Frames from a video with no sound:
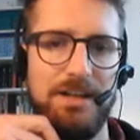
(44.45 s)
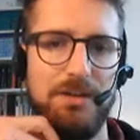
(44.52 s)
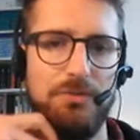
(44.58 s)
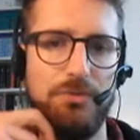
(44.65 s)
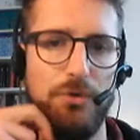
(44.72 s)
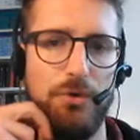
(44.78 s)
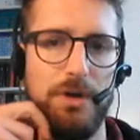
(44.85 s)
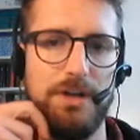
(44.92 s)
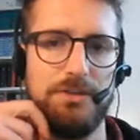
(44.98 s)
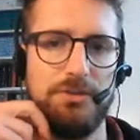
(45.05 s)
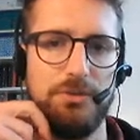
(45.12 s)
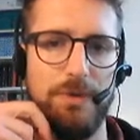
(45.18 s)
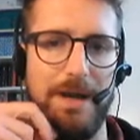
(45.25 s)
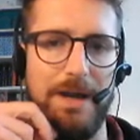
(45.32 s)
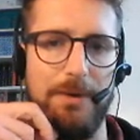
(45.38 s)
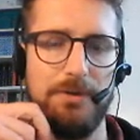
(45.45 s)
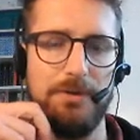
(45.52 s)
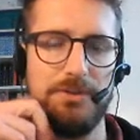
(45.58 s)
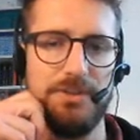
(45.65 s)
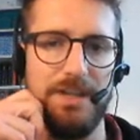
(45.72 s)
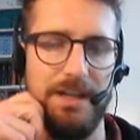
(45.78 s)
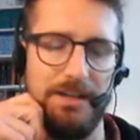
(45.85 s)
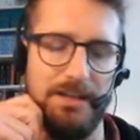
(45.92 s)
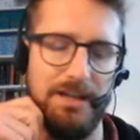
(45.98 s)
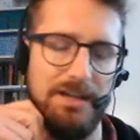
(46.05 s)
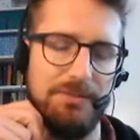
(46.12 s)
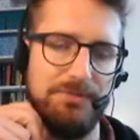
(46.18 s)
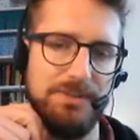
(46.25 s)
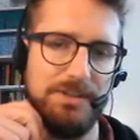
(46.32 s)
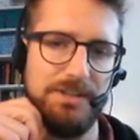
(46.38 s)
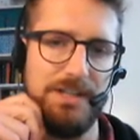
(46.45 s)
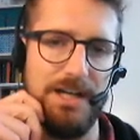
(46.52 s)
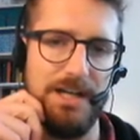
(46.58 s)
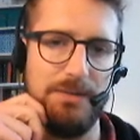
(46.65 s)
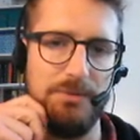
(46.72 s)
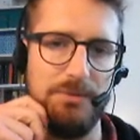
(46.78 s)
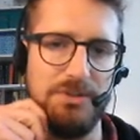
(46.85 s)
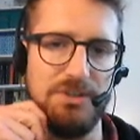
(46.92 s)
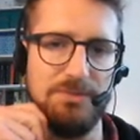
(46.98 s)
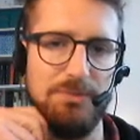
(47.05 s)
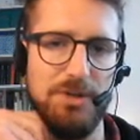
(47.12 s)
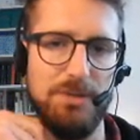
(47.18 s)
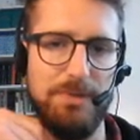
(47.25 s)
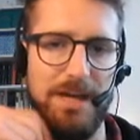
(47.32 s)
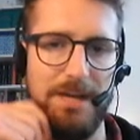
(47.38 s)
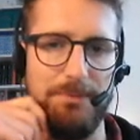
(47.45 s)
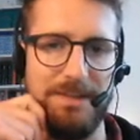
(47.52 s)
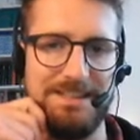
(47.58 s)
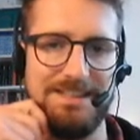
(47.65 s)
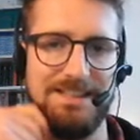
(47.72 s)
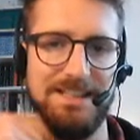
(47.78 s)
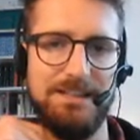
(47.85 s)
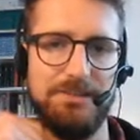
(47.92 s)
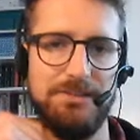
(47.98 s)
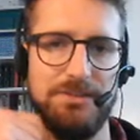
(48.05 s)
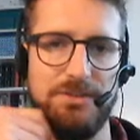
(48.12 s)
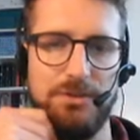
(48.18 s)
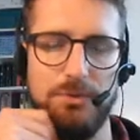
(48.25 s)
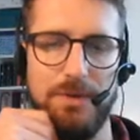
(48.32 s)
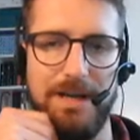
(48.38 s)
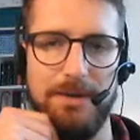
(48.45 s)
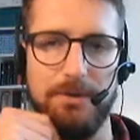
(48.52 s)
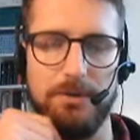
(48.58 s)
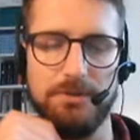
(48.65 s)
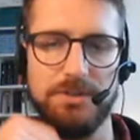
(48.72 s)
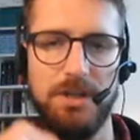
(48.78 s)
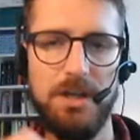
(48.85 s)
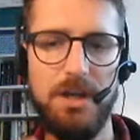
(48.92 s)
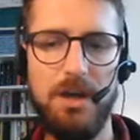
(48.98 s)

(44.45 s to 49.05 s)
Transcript: for two arrows, and yeah, a fear card, which is pretty bad, but still two arrows.